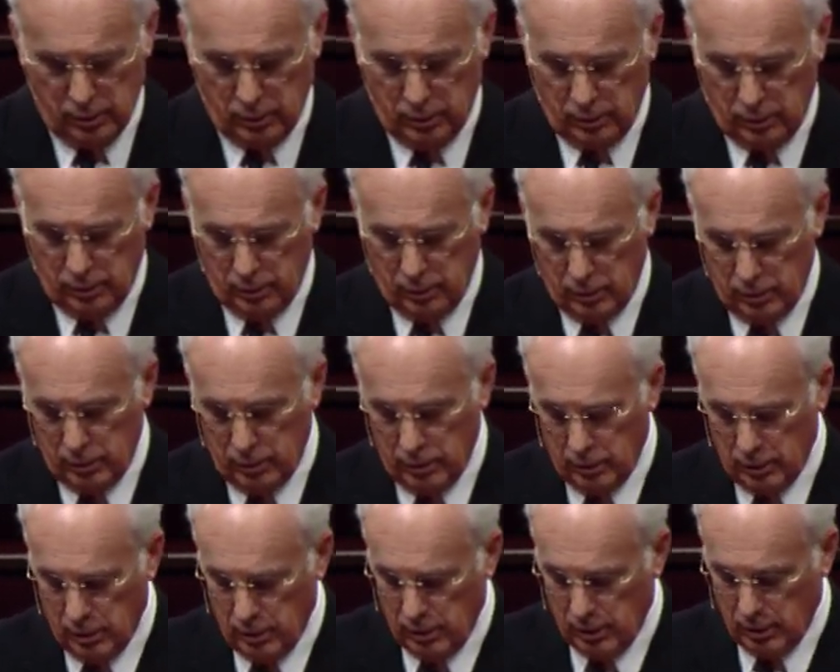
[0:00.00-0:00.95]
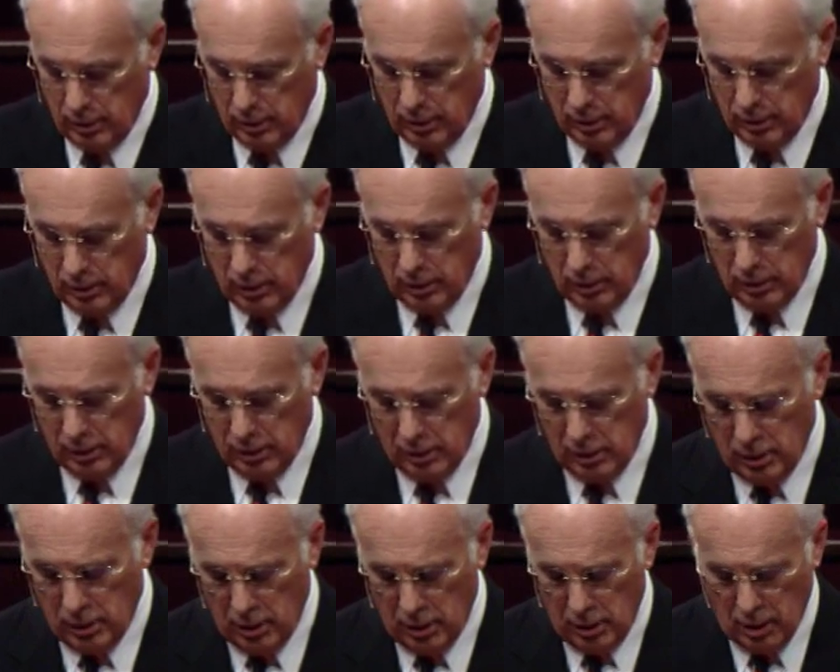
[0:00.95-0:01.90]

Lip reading: (no one is talking)